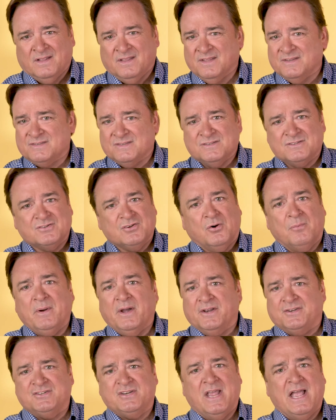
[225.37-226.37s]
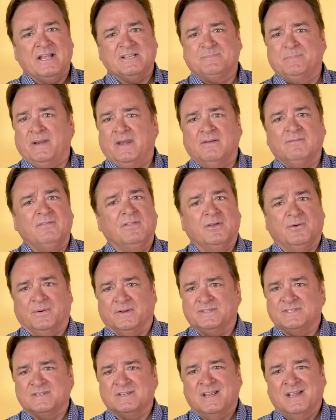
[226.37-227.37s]
Listen, so much has been
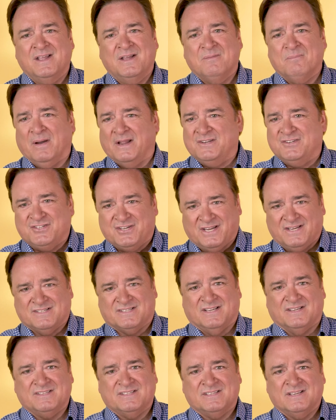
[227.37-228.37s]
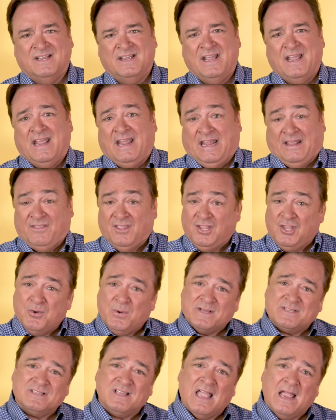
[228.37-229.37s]
influenced by Jesus. In the
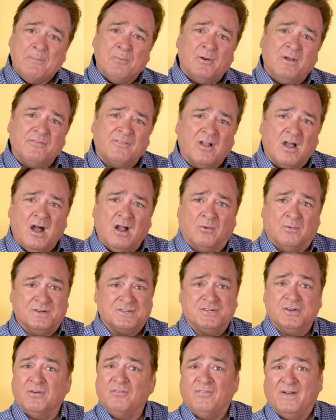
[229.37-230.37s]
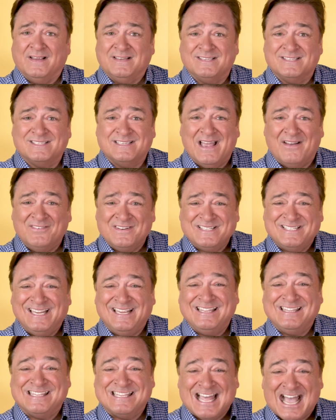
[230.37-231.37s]
U S Library of Congress, you'll find
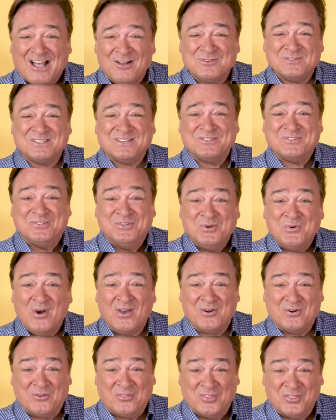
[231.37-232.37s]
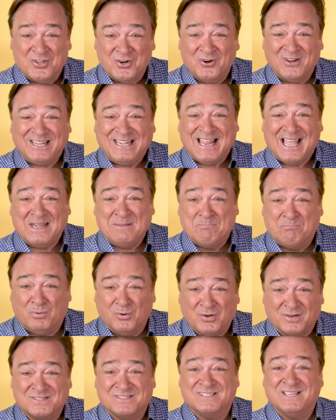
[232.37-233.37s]
seventeen thousand two hundred thirty-nine
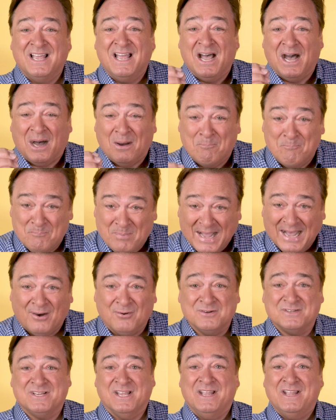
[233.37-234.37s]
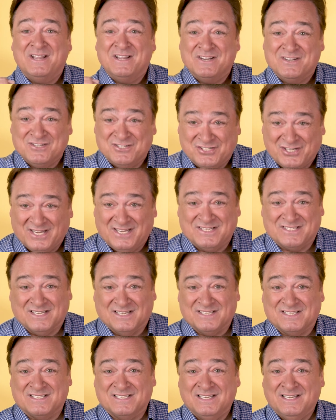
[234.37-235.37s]
books about
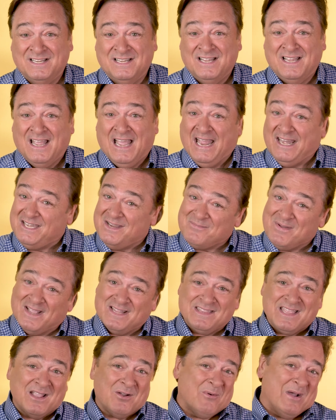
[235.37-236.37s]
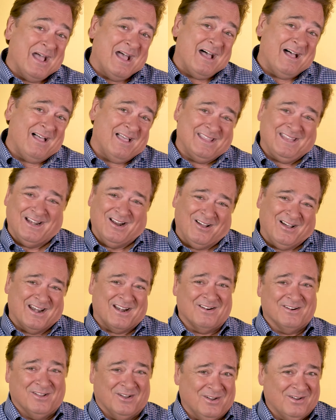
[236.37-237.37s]
Jesus. And you might think, well, you know, I
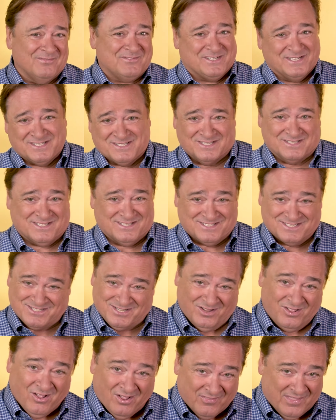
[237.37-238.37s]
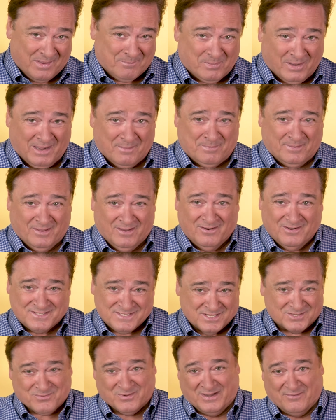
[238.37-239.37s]
don't know if Jesus is still all that popular.
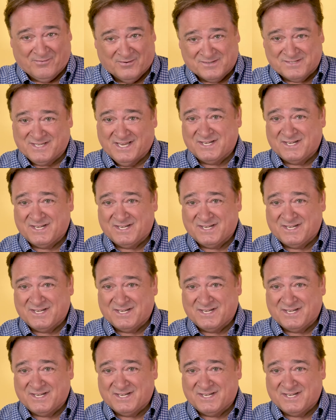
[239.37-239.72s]
It's the twenty-first